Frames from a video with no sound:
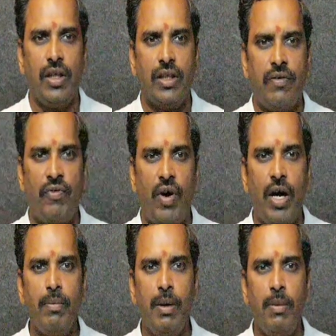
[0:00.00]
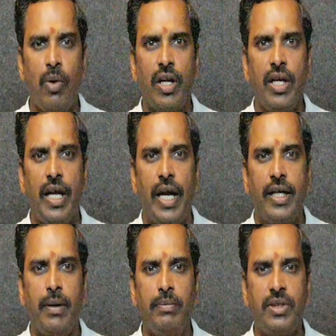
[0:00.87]
The formal model
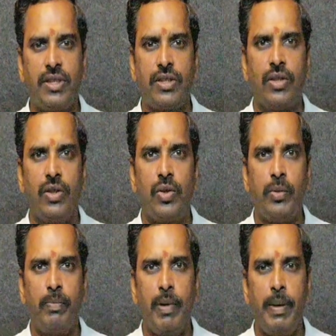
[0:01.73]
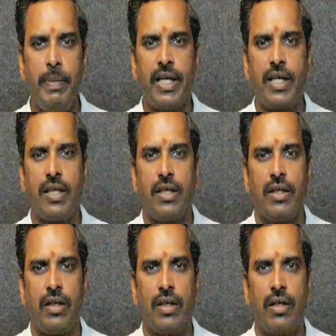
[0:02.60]
attempts to mimic
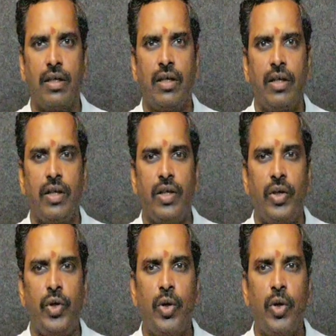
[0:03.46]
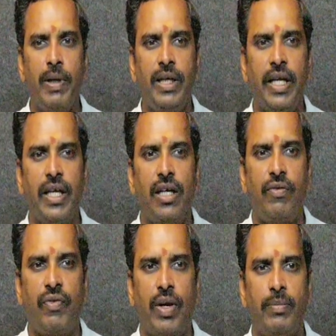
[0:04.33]
human
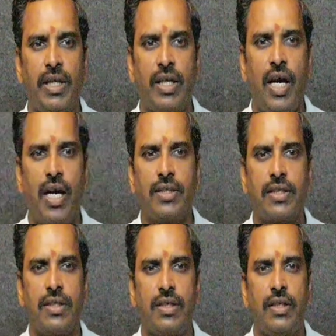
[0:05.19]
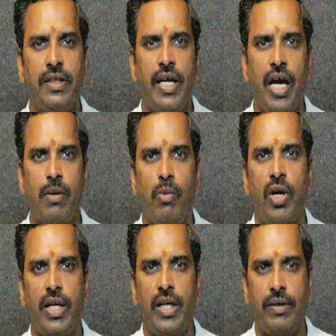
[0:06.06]
data from the tasks they are
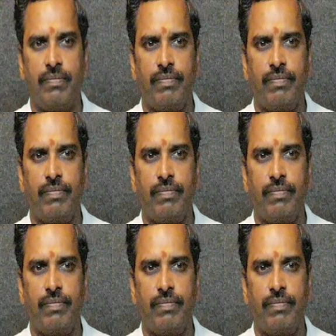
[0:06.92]
modeling.